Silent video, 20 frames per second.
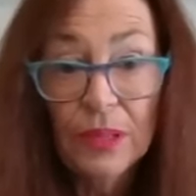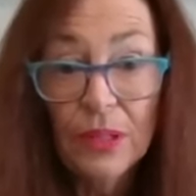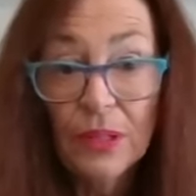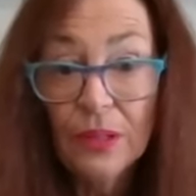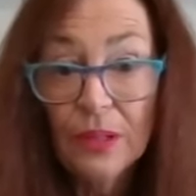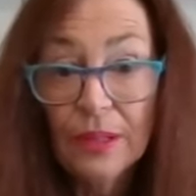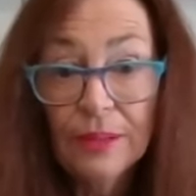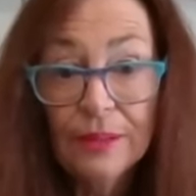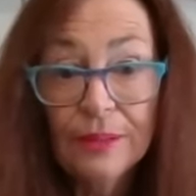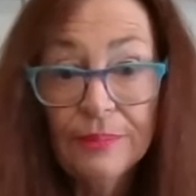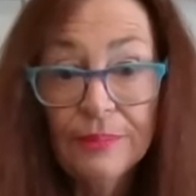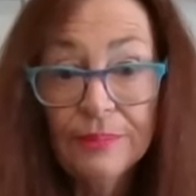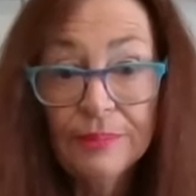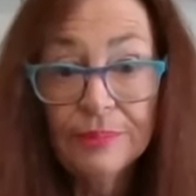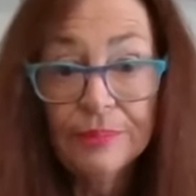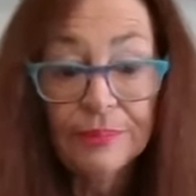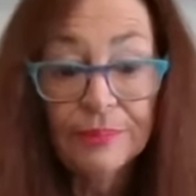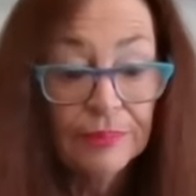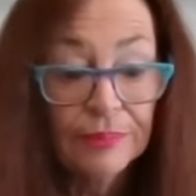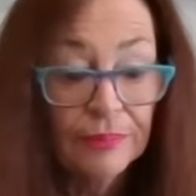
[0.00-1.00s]
You know,
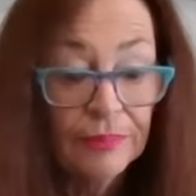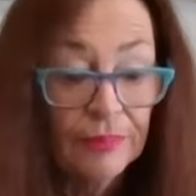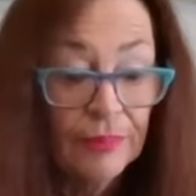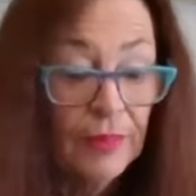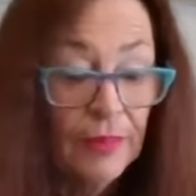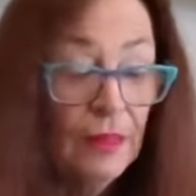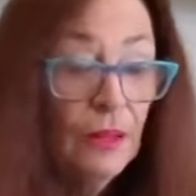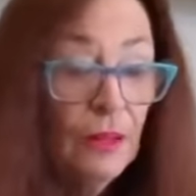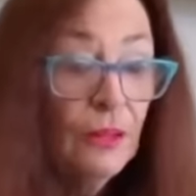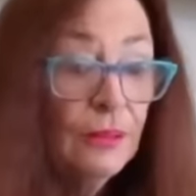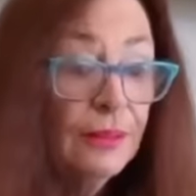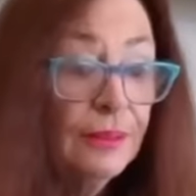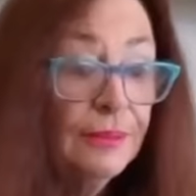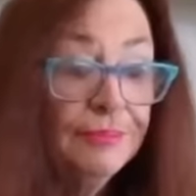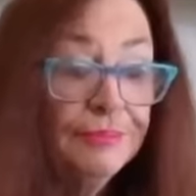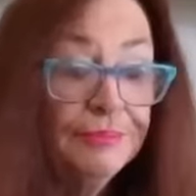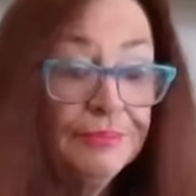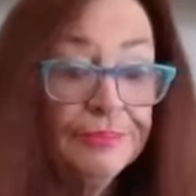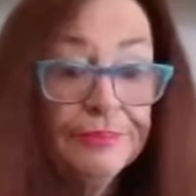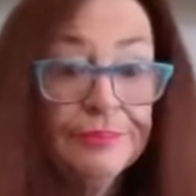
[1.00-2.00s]

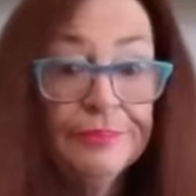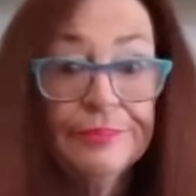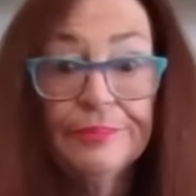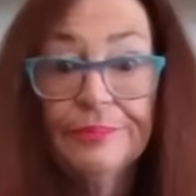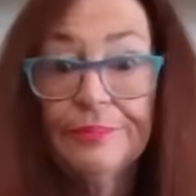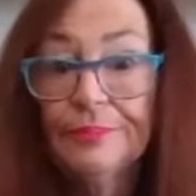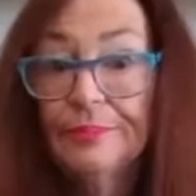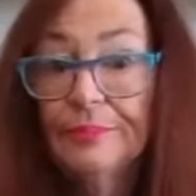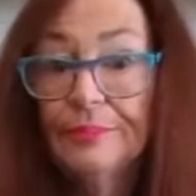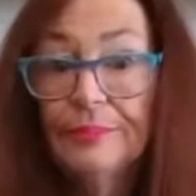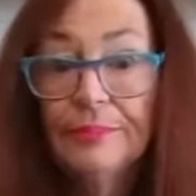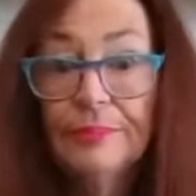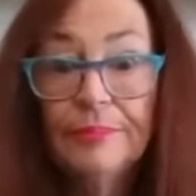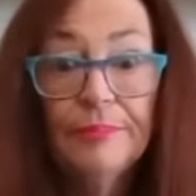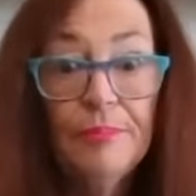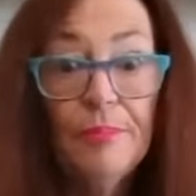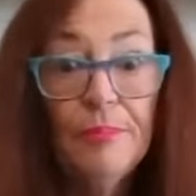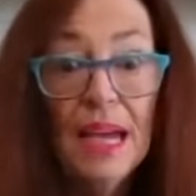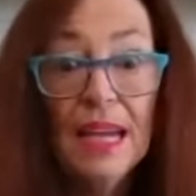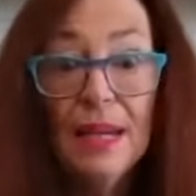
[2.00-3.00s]
look,
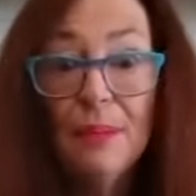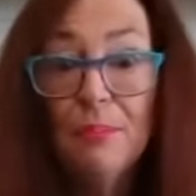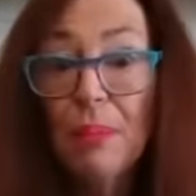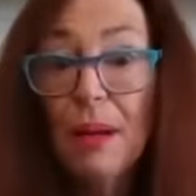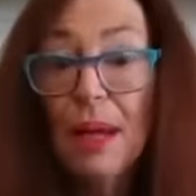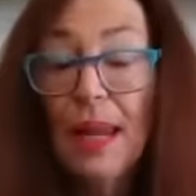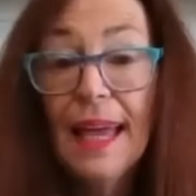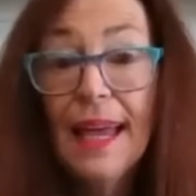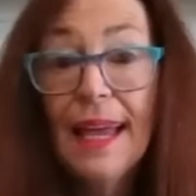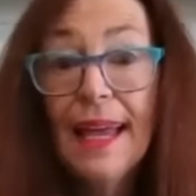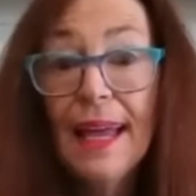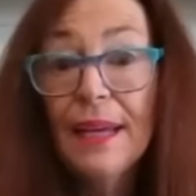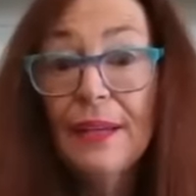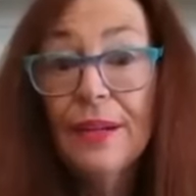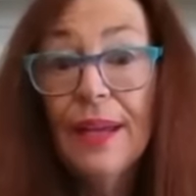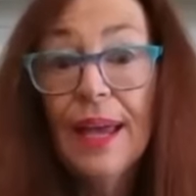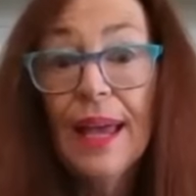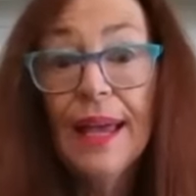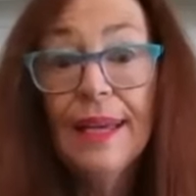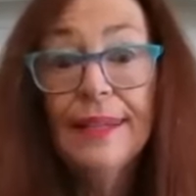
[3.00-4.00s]
may it play
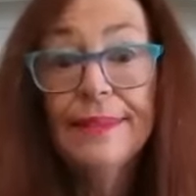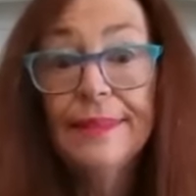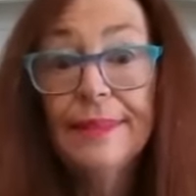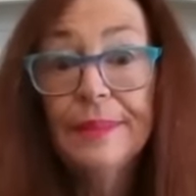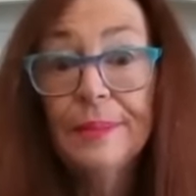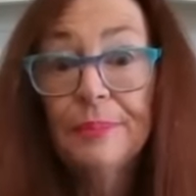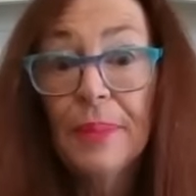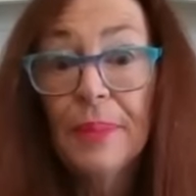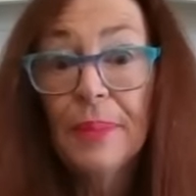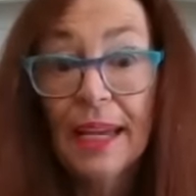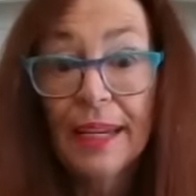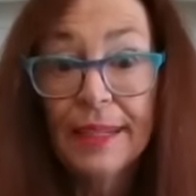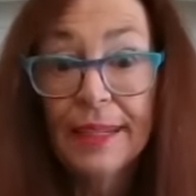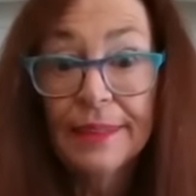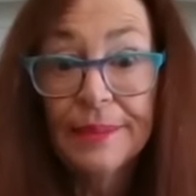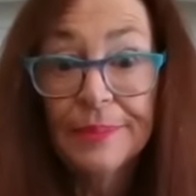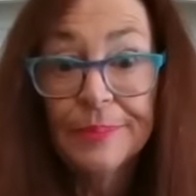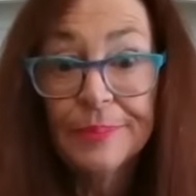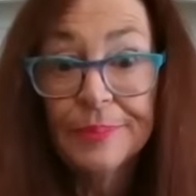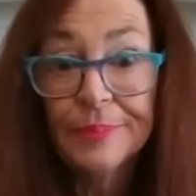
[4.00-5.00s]
out as it
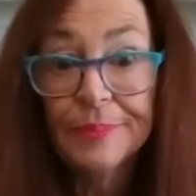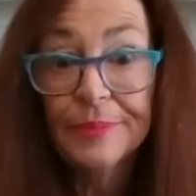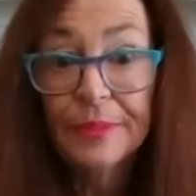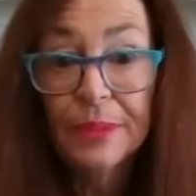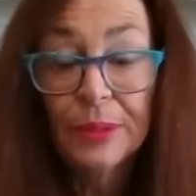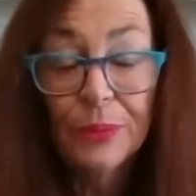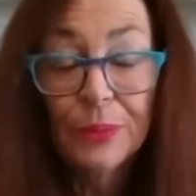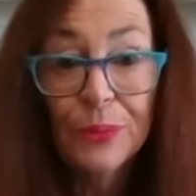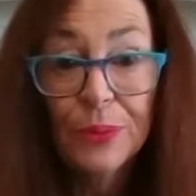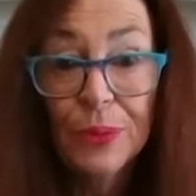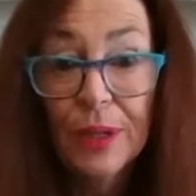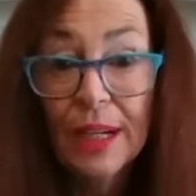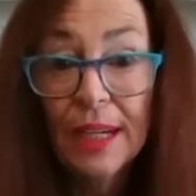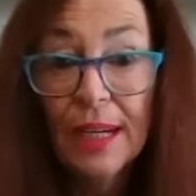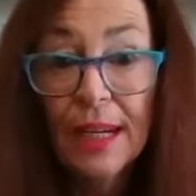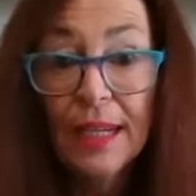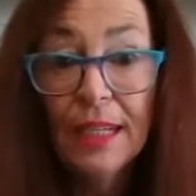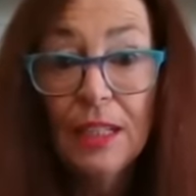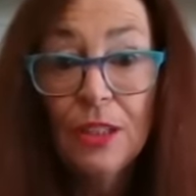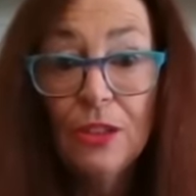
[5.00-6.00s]
may,
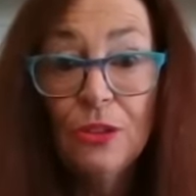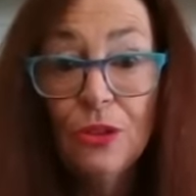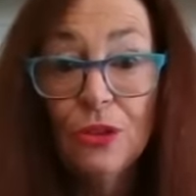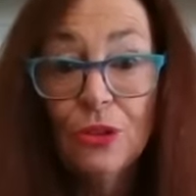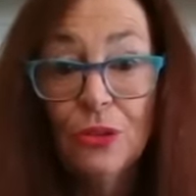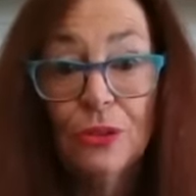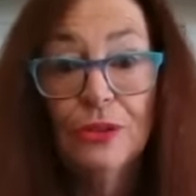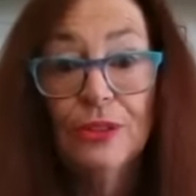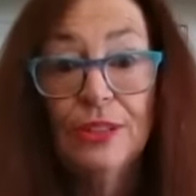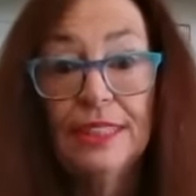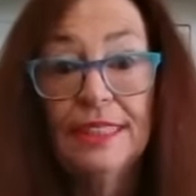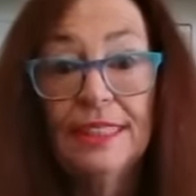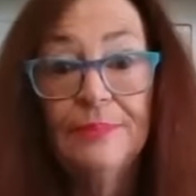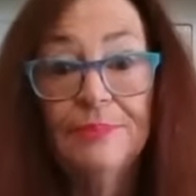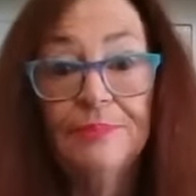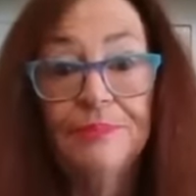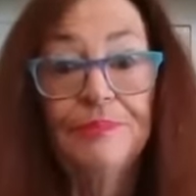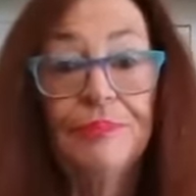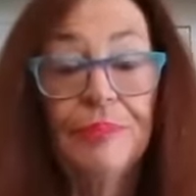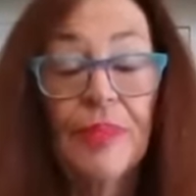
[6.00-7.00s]
really,
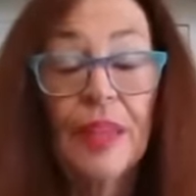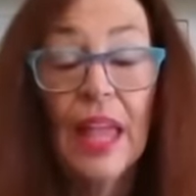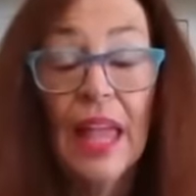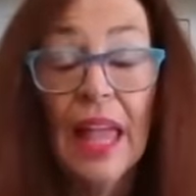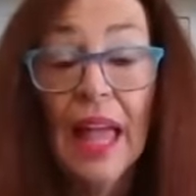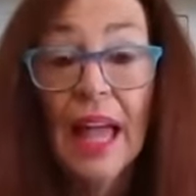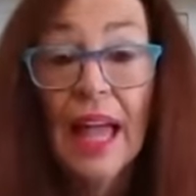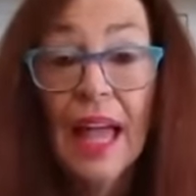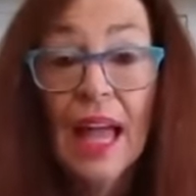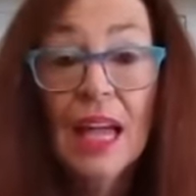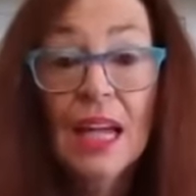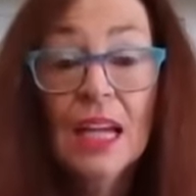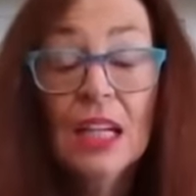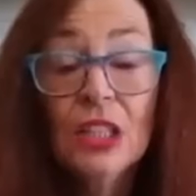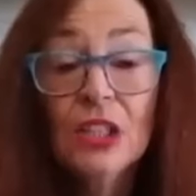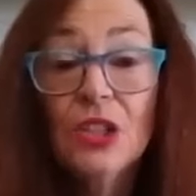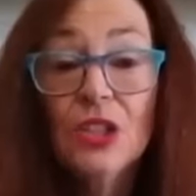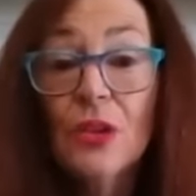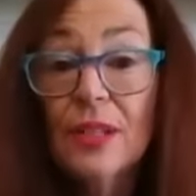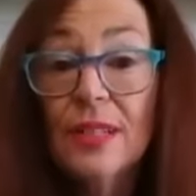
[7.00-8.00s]
truly.
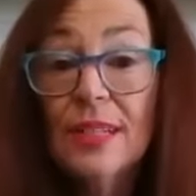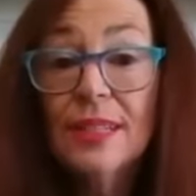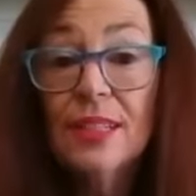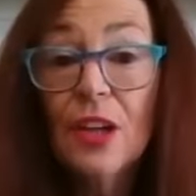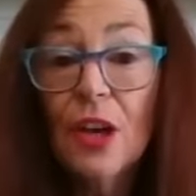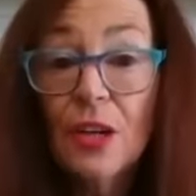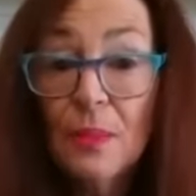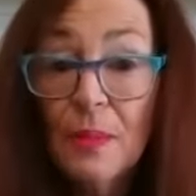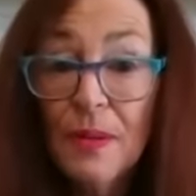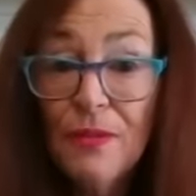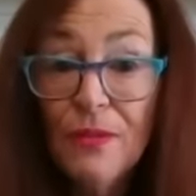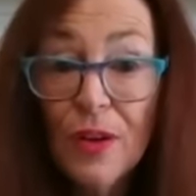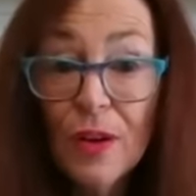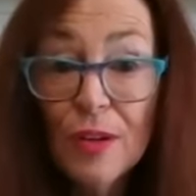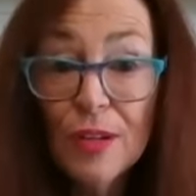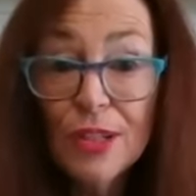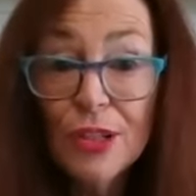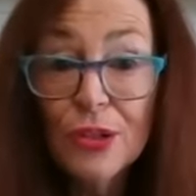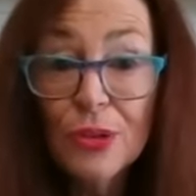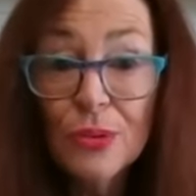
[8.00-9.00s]
So this is going to be
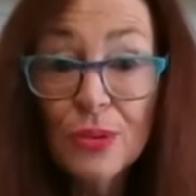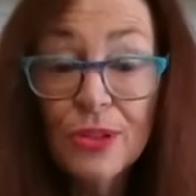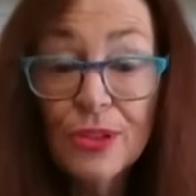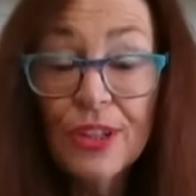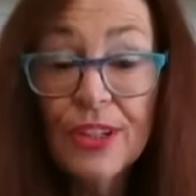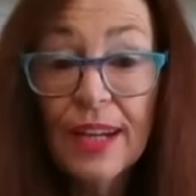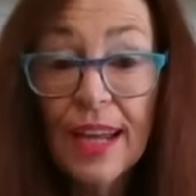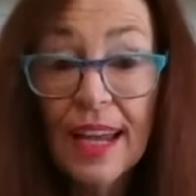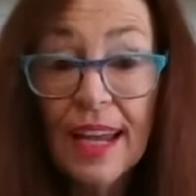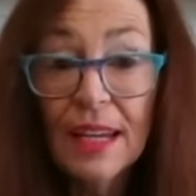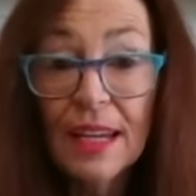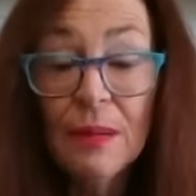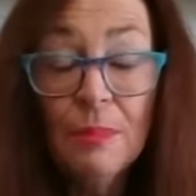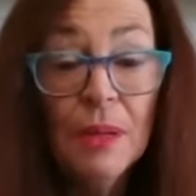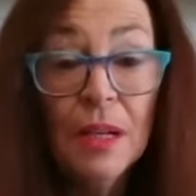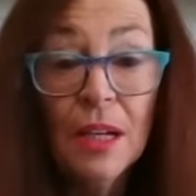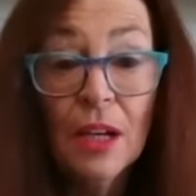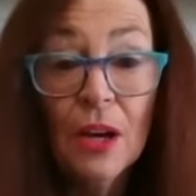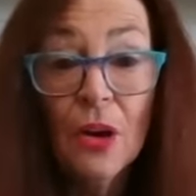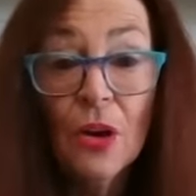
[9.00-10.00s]
very short today
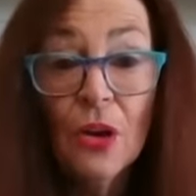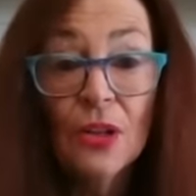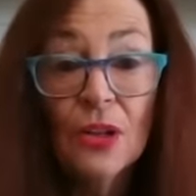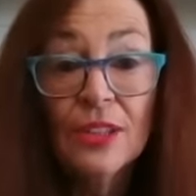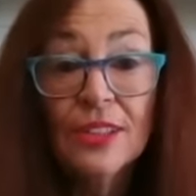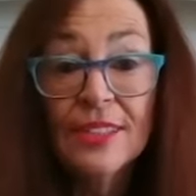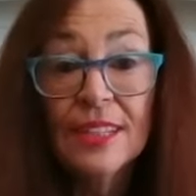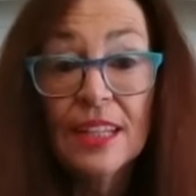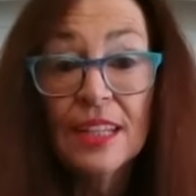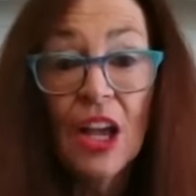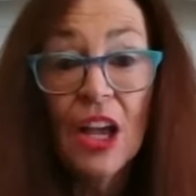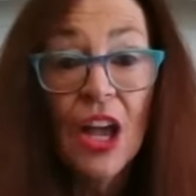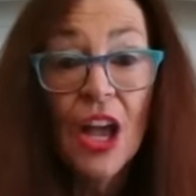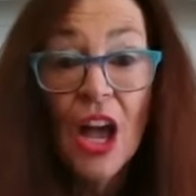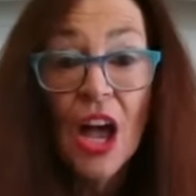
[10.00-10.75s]
because